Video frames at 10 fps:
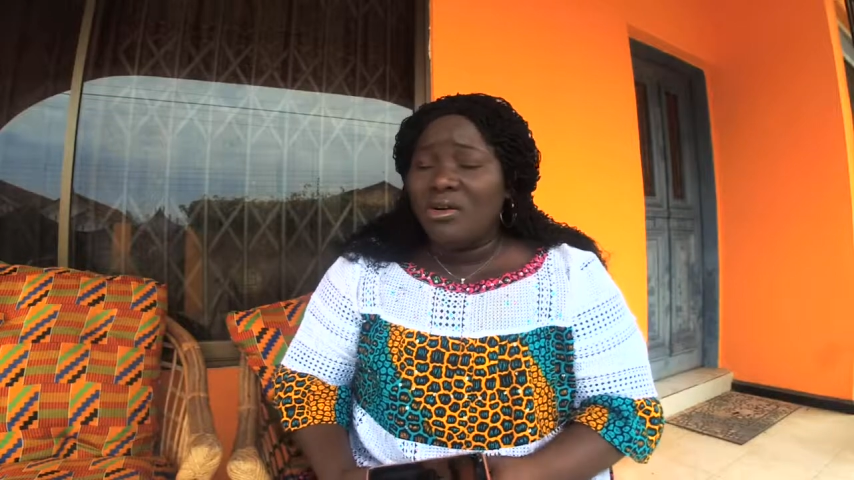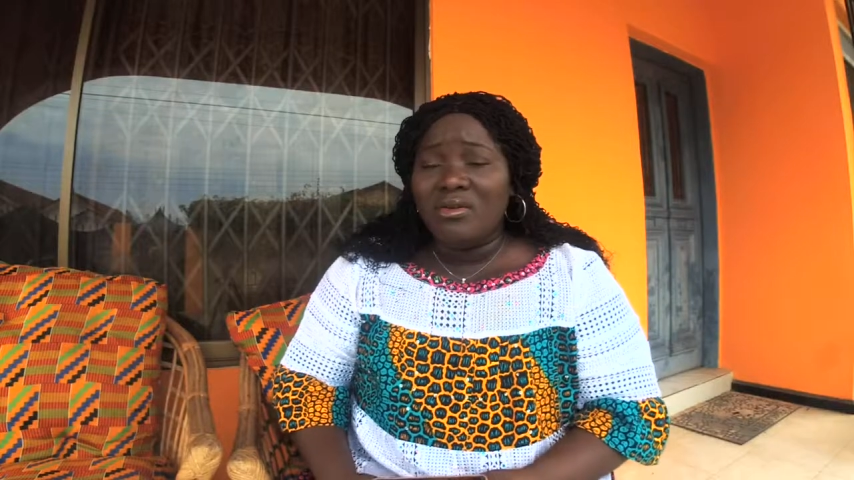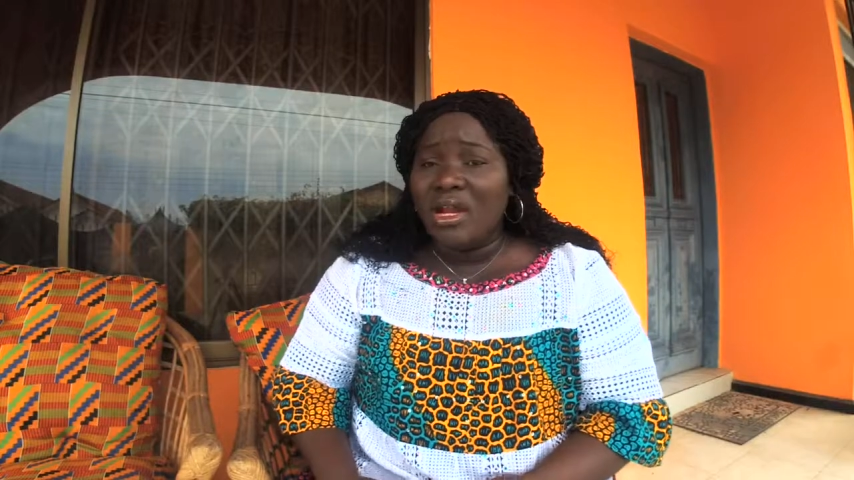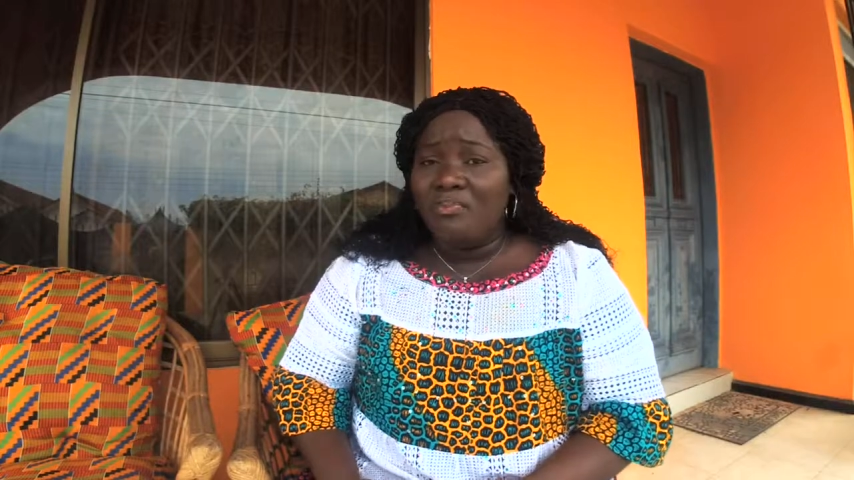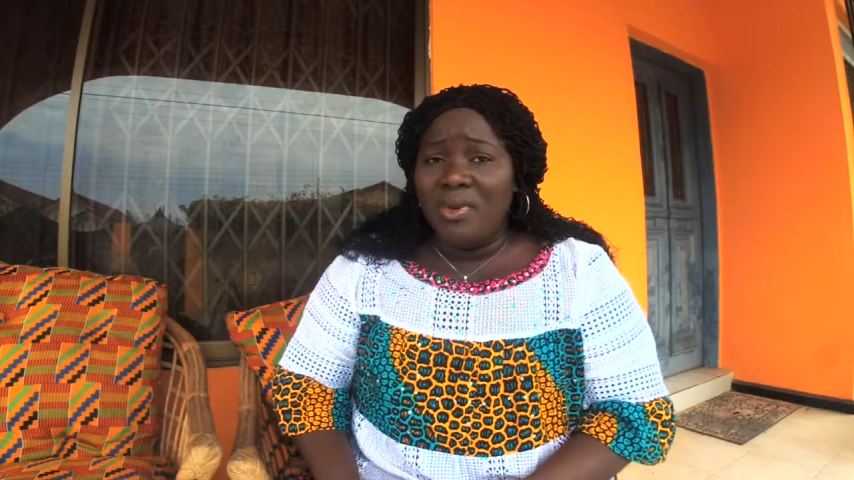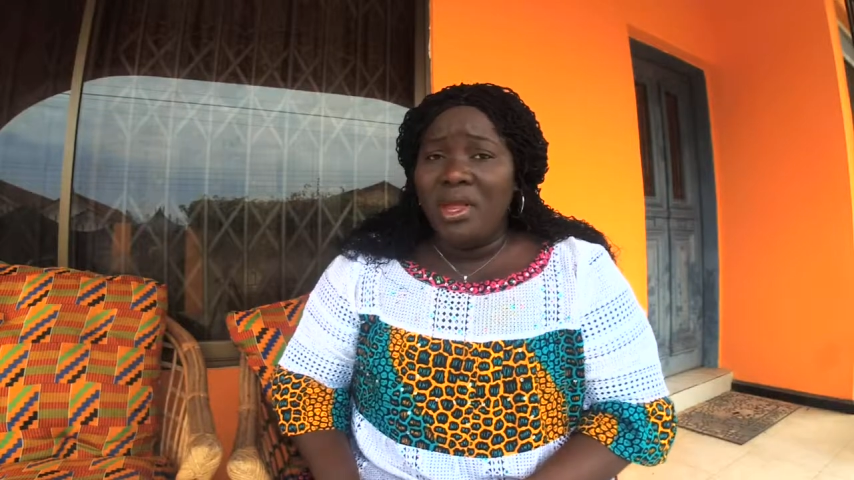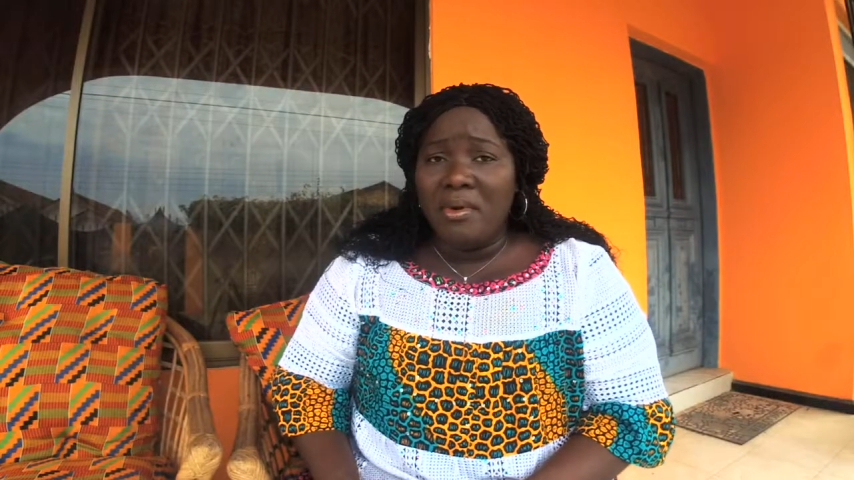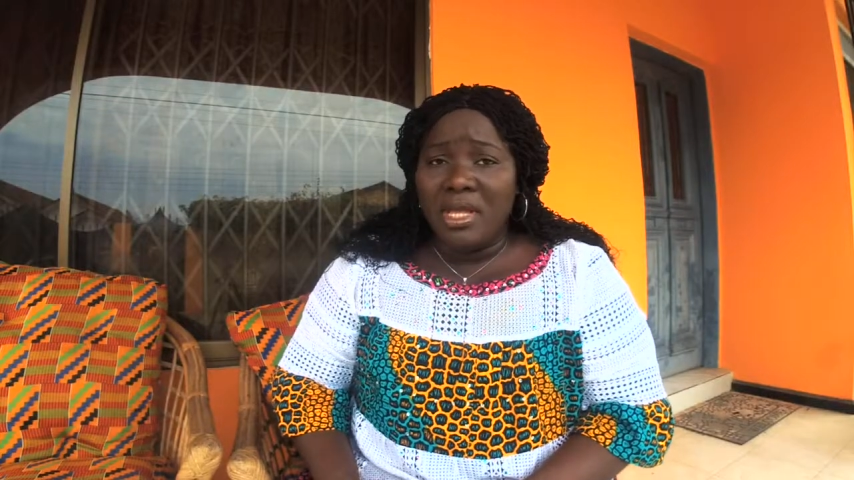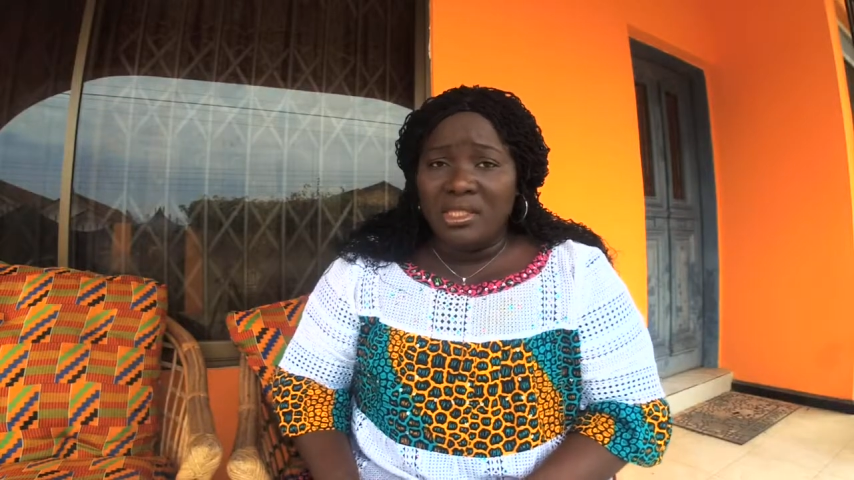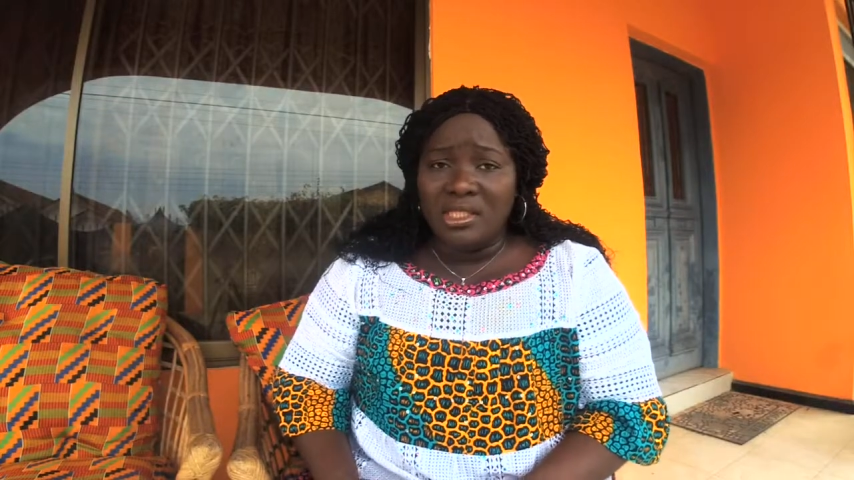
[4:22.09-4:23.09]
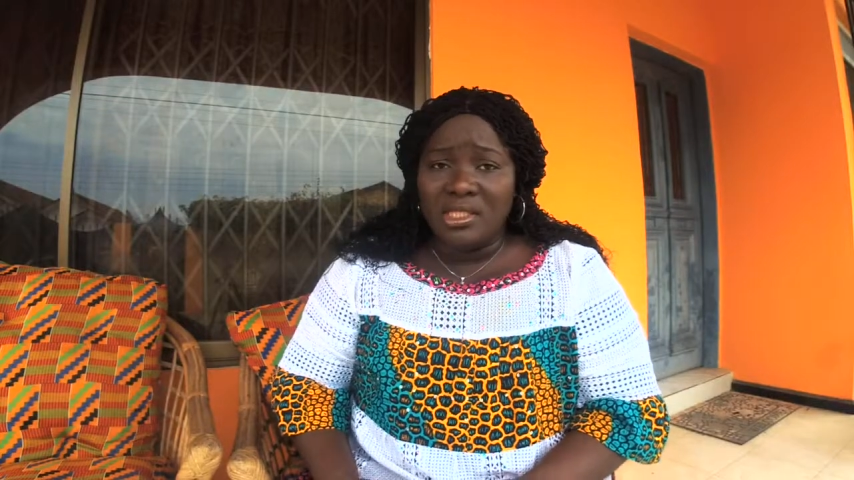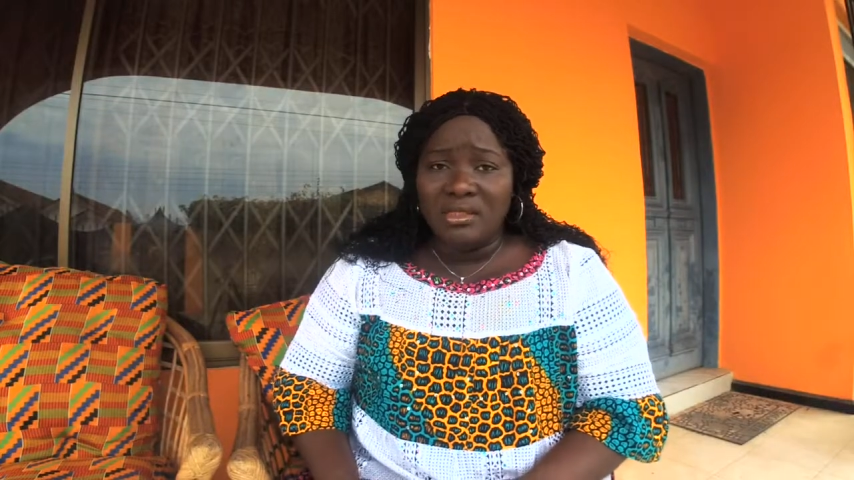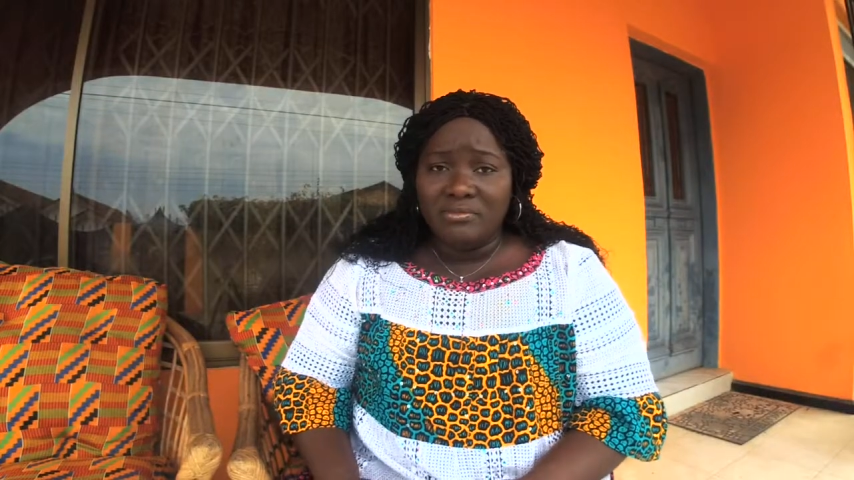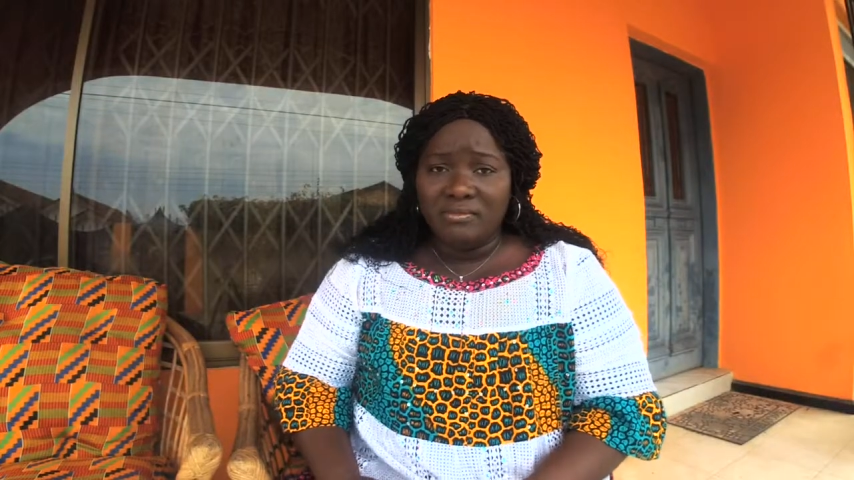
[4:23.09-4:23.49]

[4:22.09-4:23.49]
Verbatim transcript: grandparents,